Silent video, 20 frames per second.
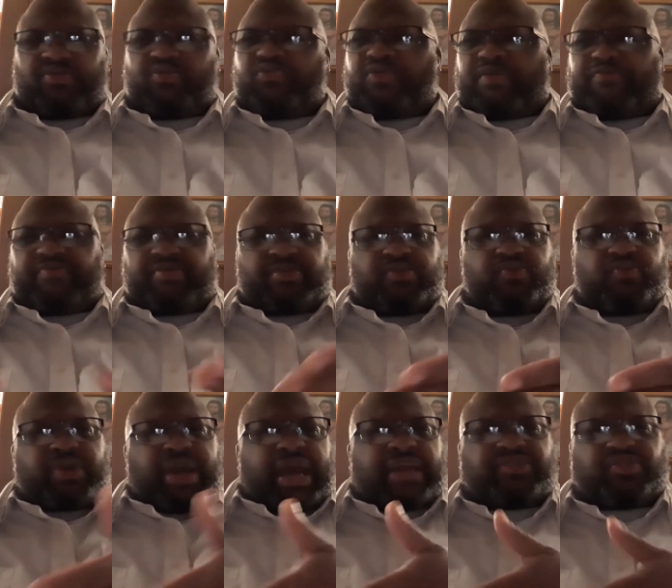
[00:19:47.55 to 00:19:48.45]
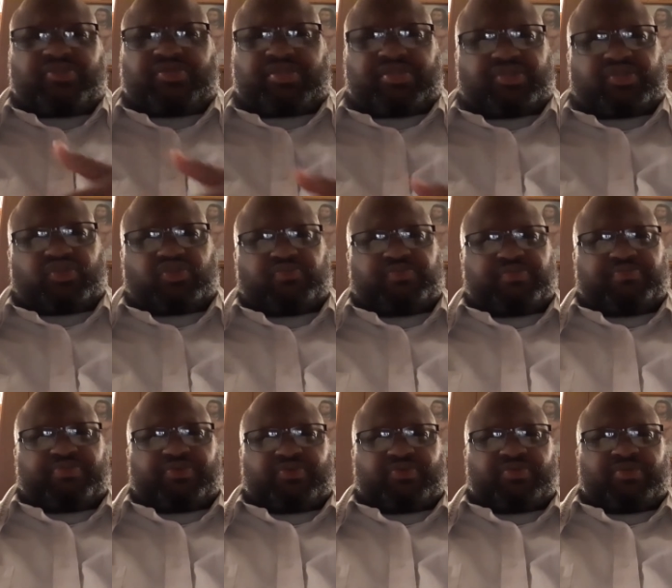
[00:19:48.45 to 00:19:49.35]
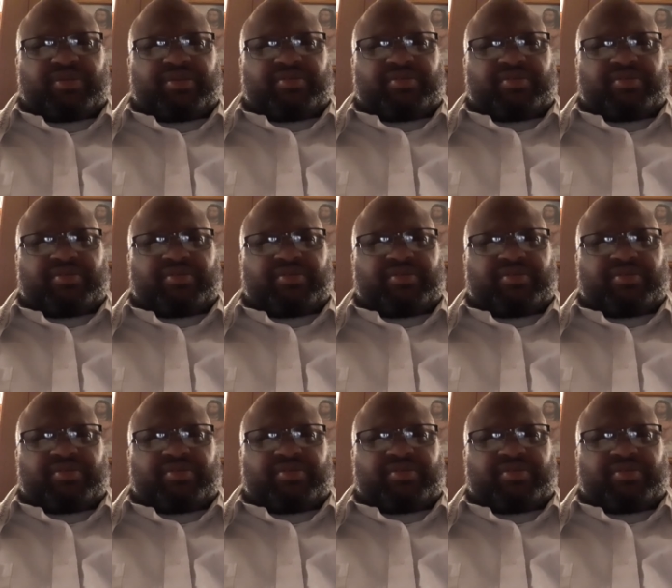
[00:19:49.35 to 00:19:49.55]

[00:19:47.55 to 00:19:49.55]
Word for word: Whoever who got you to the Super Bowl